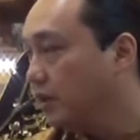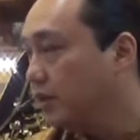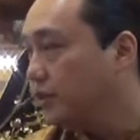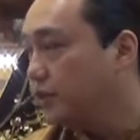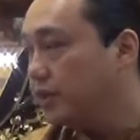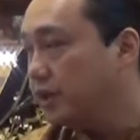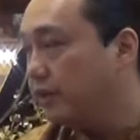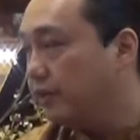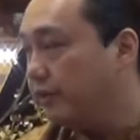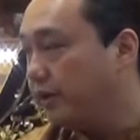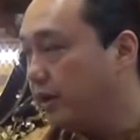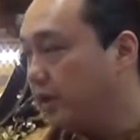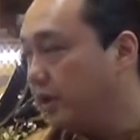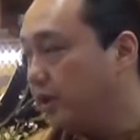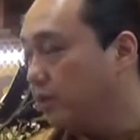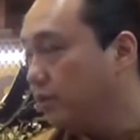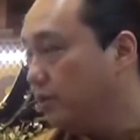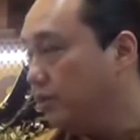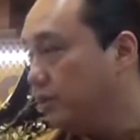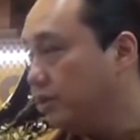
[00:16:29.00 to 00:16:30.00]
Generally,
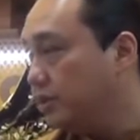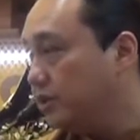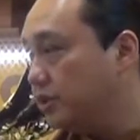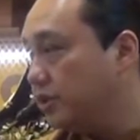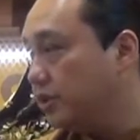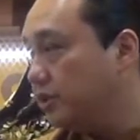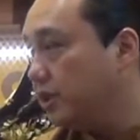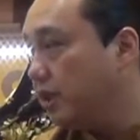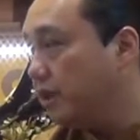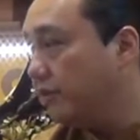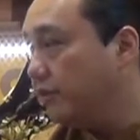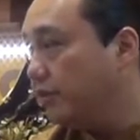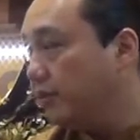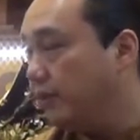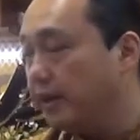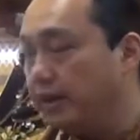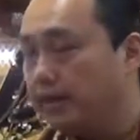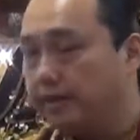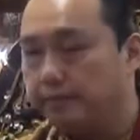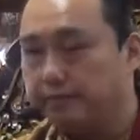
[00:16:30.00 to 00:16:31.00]
no. It's just
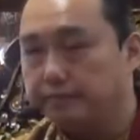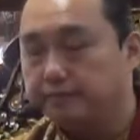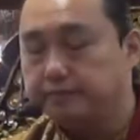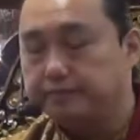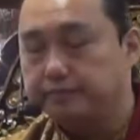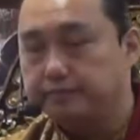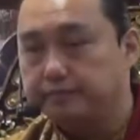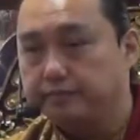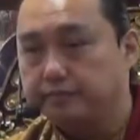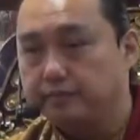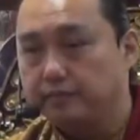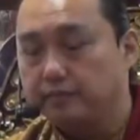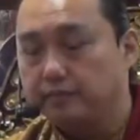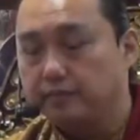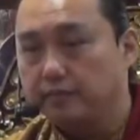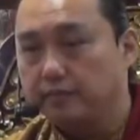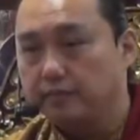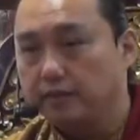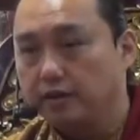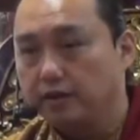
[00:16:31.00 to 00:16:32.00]
everywhere.
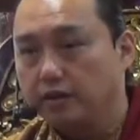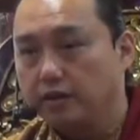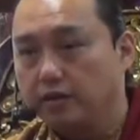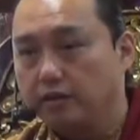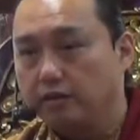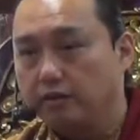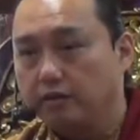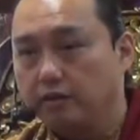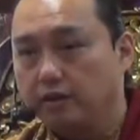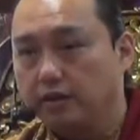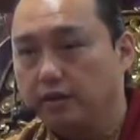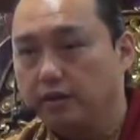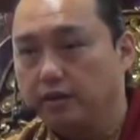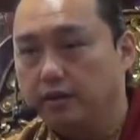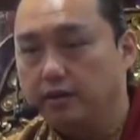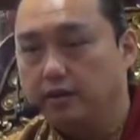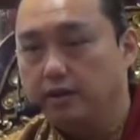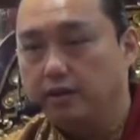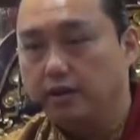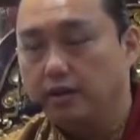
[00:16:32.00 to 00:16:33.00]
Okay?
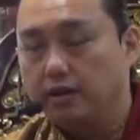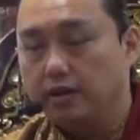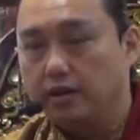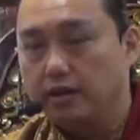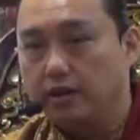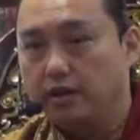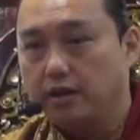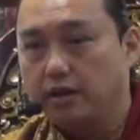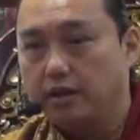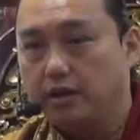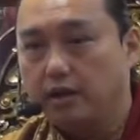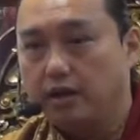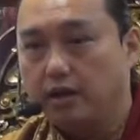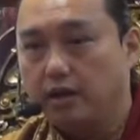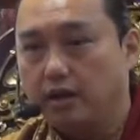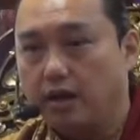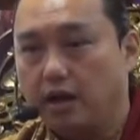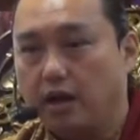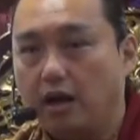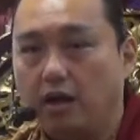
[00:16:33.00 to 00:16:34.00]

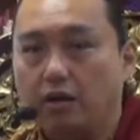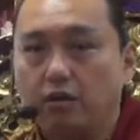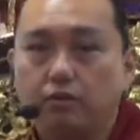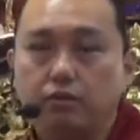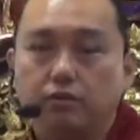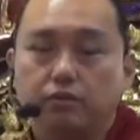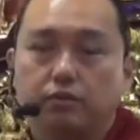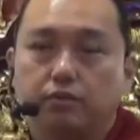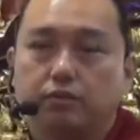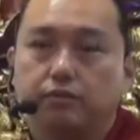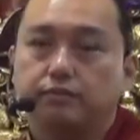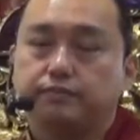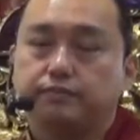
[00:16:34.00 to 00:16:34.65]
How